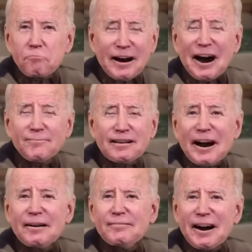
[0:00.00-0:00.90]
I don't
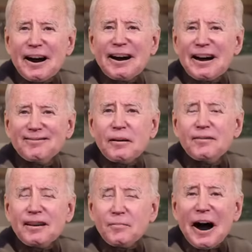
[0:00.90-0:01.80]
care, as long
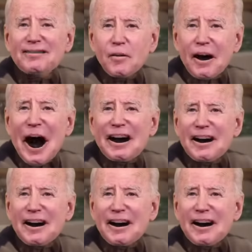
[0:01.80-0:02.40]
as it's made in China.